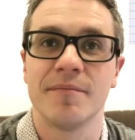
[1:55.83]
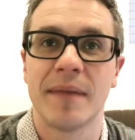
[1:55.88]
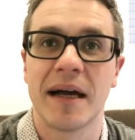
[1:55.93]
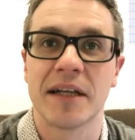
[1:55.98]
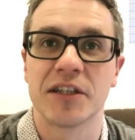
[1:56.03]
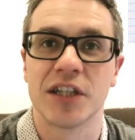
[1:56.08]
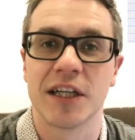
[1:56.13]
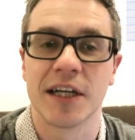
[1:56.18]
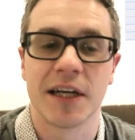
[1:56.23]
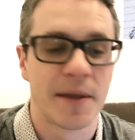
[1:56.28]

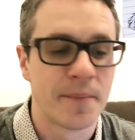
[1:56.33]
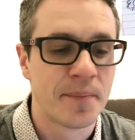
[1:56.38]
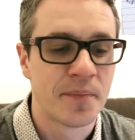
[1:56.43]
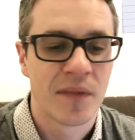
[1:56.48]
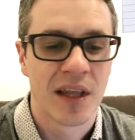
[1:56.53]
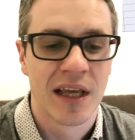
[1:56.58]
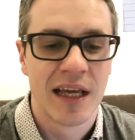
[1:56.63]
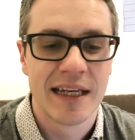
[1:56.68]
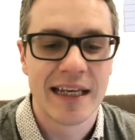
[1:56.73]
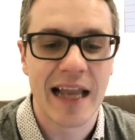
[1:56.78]
magic.
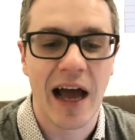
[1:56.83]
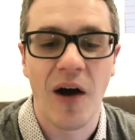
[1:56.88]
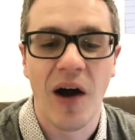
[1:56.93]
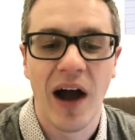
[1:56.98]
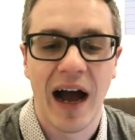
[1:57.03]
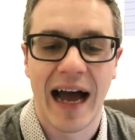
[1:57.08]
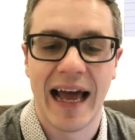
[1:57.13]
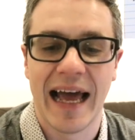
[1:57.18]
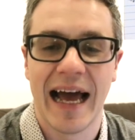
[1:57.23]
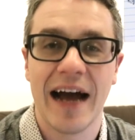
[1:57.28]

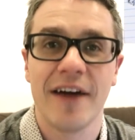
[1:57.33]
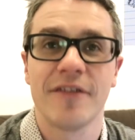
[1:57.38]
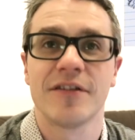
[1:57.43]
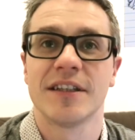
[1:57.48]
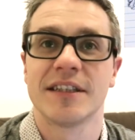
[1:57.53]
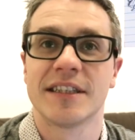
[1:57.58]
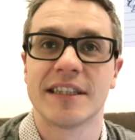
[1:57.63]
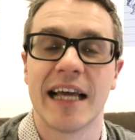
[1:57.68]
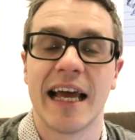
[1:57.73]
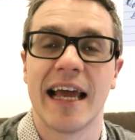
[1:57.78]
Now, I have to
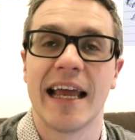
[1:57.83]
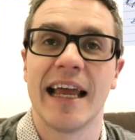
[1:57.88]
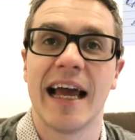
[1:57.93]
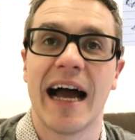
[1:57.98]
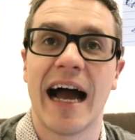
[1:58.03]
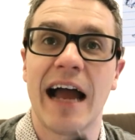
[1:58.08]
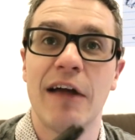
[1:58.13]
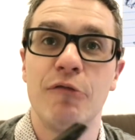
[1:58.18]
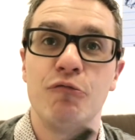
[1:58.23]
say, I